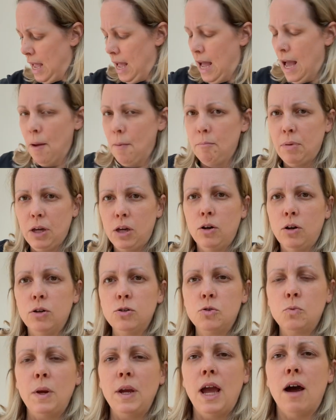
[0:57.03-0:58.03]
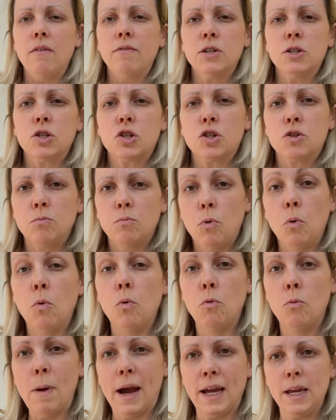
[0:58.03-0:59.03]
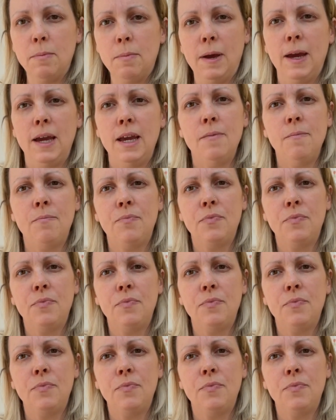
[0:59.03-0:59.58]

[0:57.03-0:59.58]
And because we have a small baby,